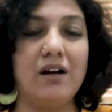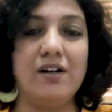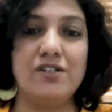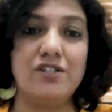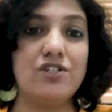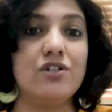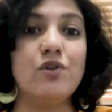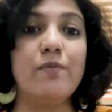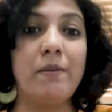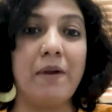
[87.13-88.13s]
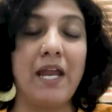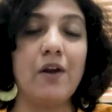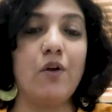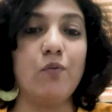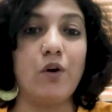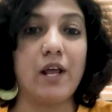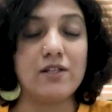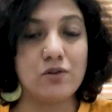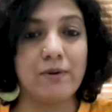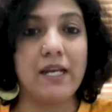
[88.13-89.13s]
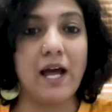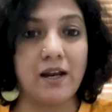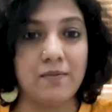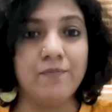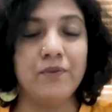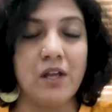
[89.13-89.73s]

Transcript: a decision to be made on what has to be done,